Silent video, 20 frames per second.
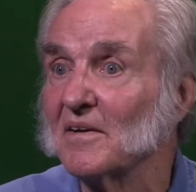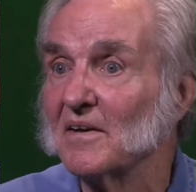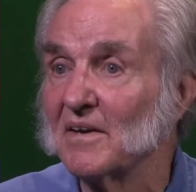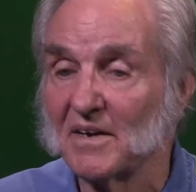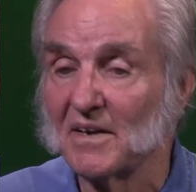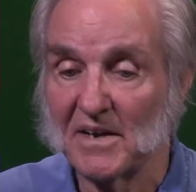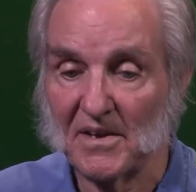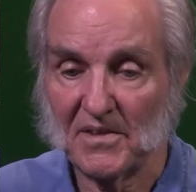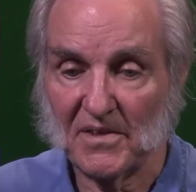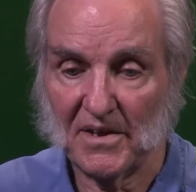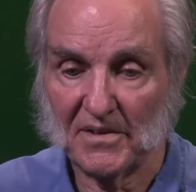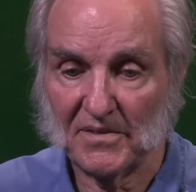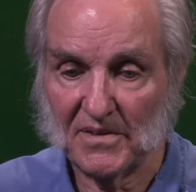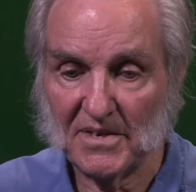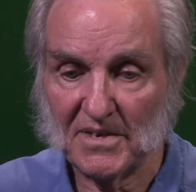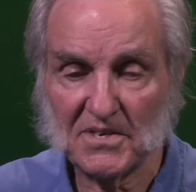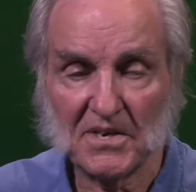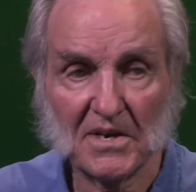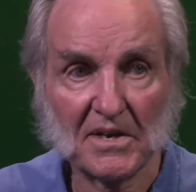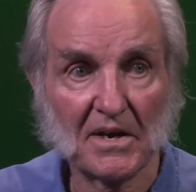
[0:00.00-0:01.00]
And I thought,
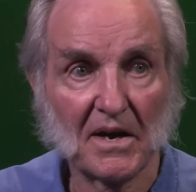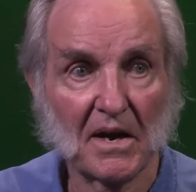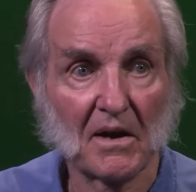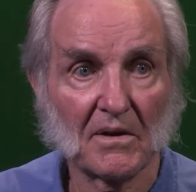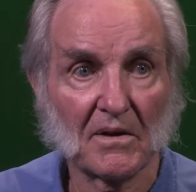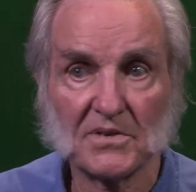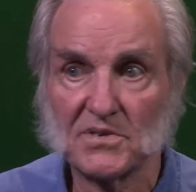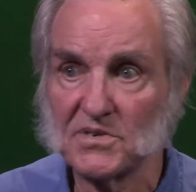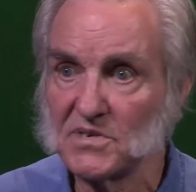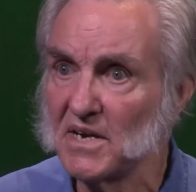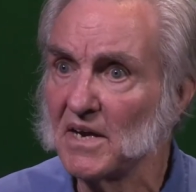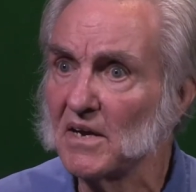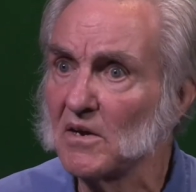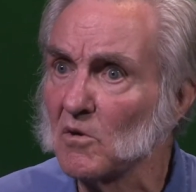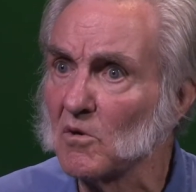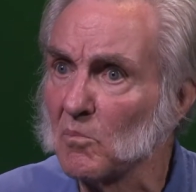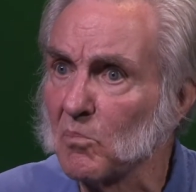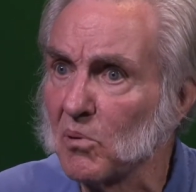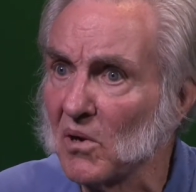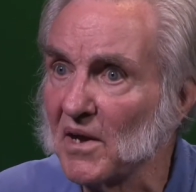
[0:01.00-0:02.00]
this little
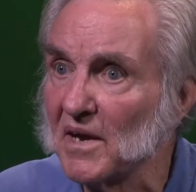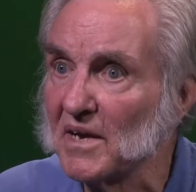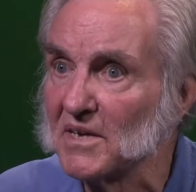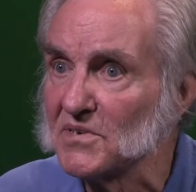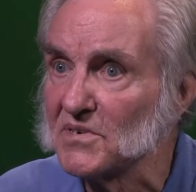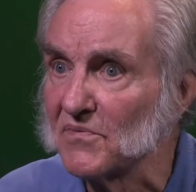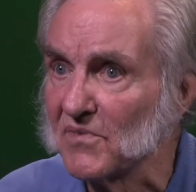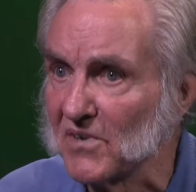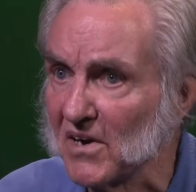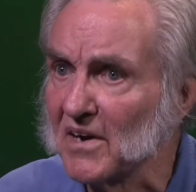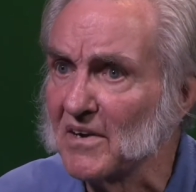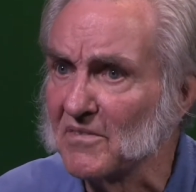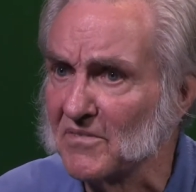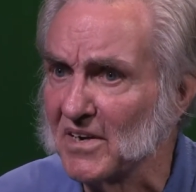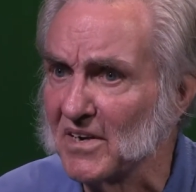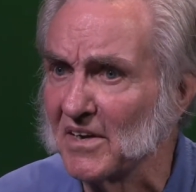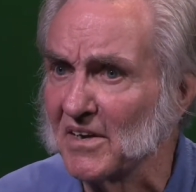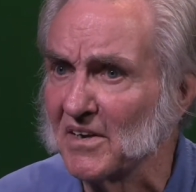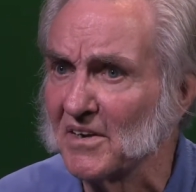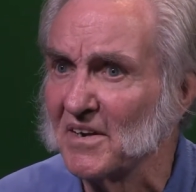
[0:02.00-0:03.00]
single place
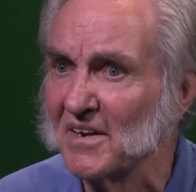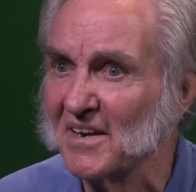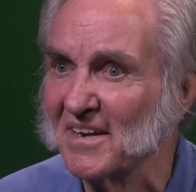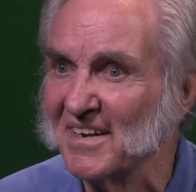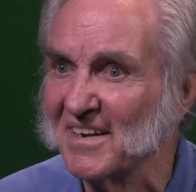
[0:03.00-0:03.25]
VariViggen,